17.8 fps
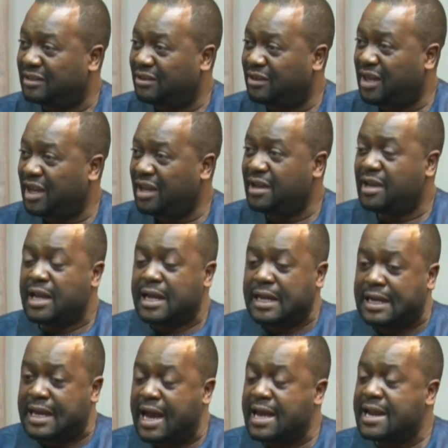Okay?
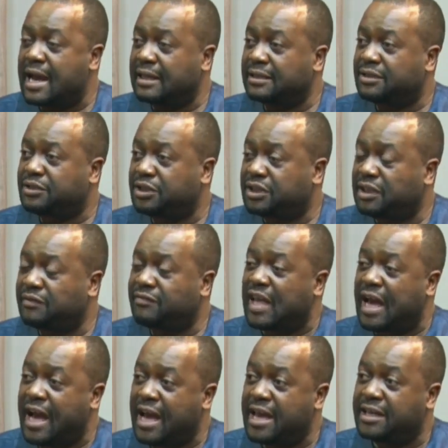Ghana has received
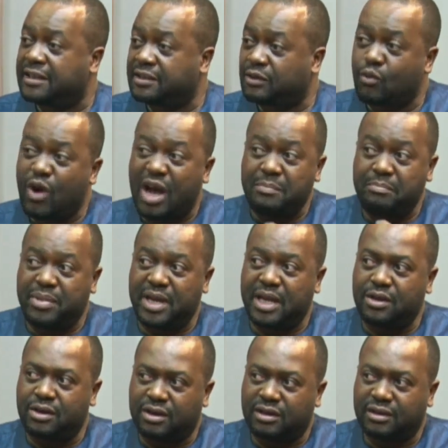the highest, $1
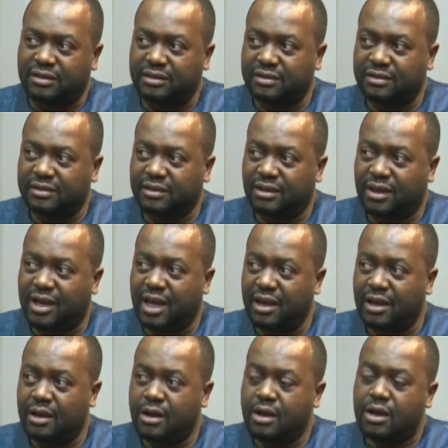billion. Okay?
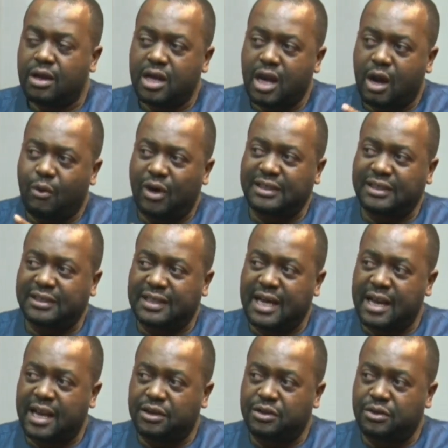Now, what is
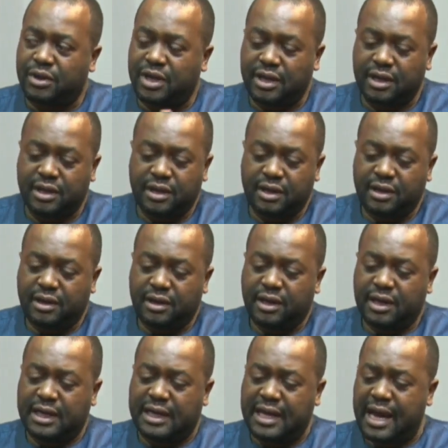Ghana doing?
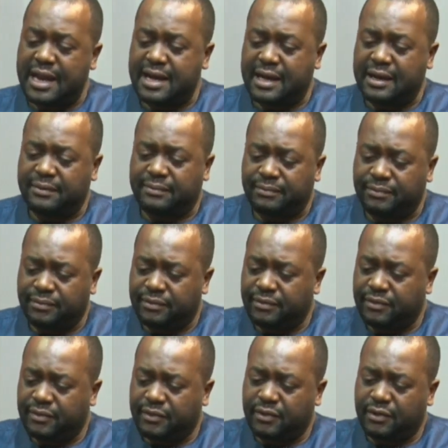Ghana
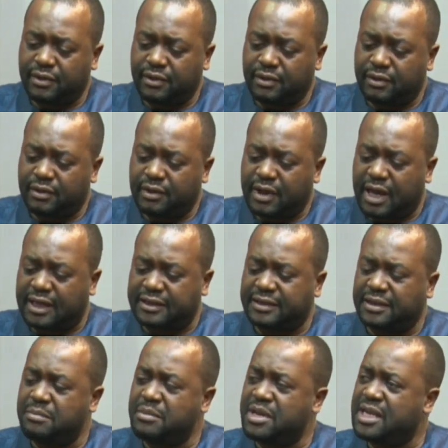
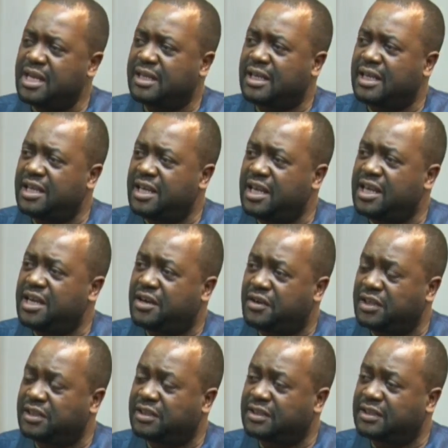has immediately
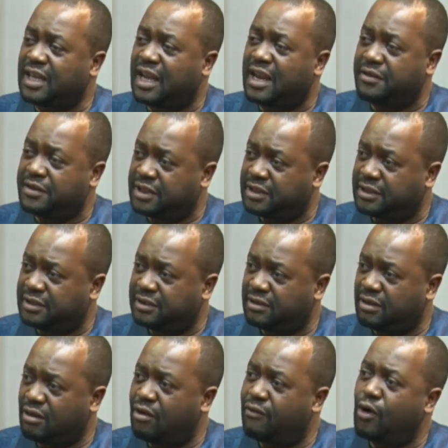increased salaries
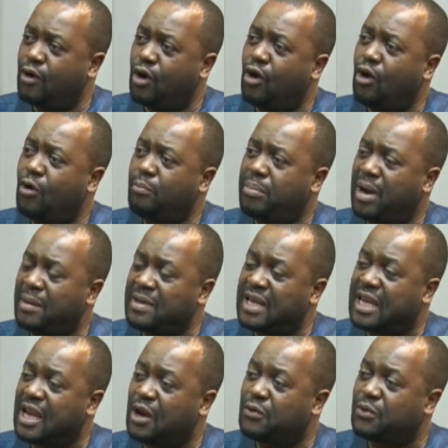of all
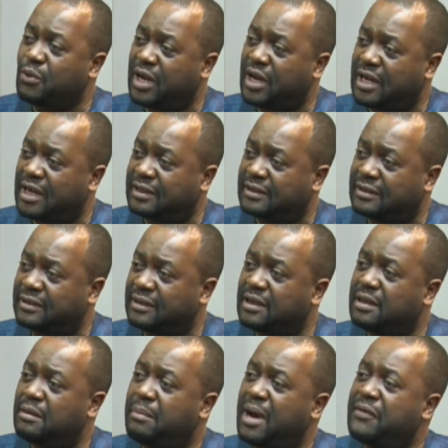public health workers
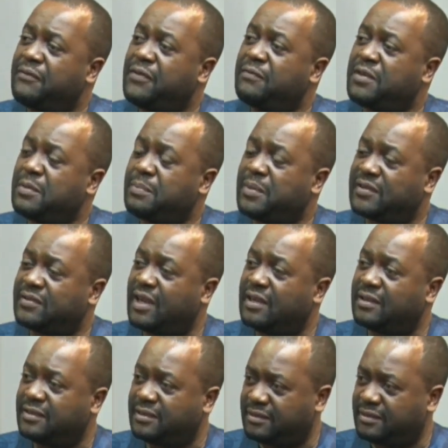by 50%.